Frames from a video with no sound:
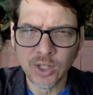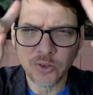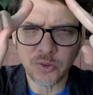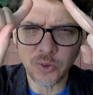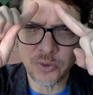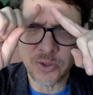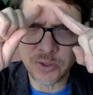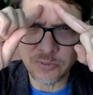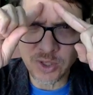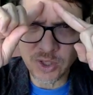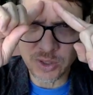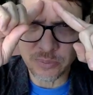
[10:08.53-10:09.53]
So the
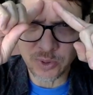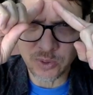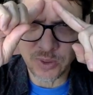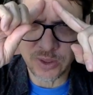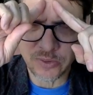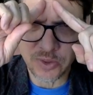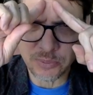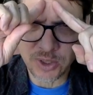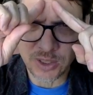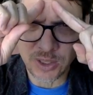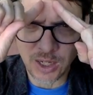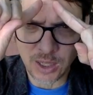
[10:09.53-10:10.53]
division between
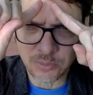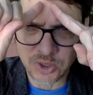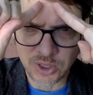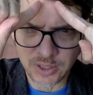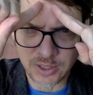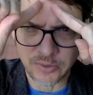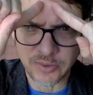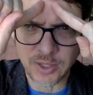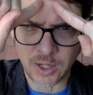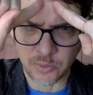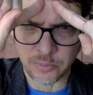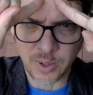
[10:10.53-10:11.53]
subject and object is in
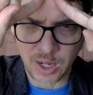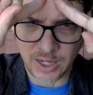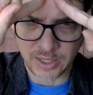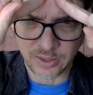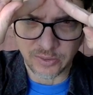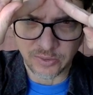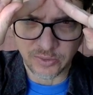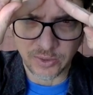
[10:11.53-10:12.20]
our minds,